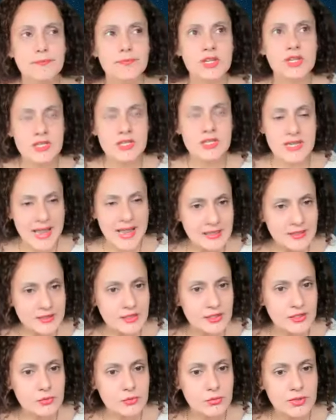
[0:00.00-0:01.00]

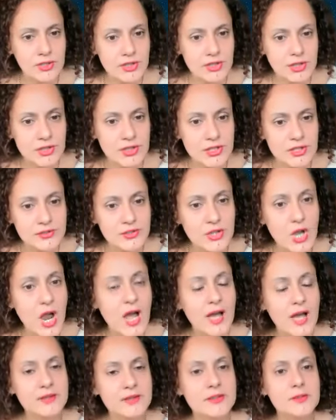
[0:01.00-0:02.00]
connected with this
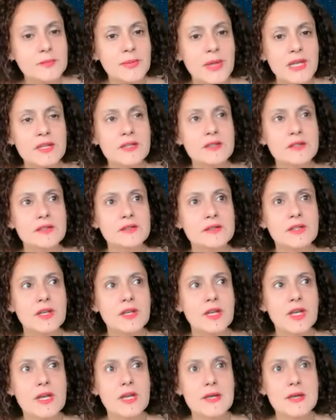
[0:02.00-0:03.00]
heart space,
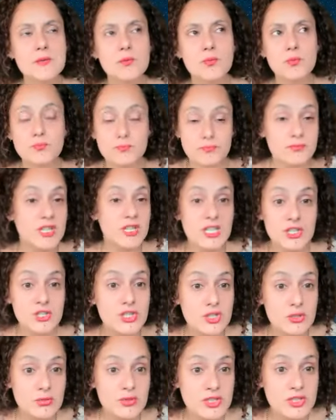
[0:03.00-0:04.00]
the
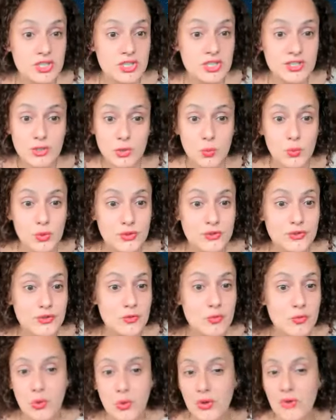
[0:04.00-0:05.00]
intuition, the
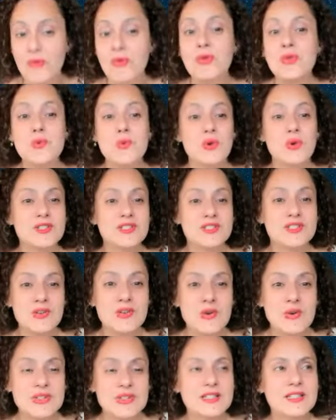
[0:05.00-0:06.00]
wisdom, whatever you want to
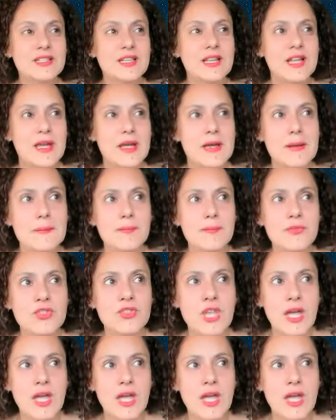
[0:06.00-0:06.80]
call it, mm-hmm.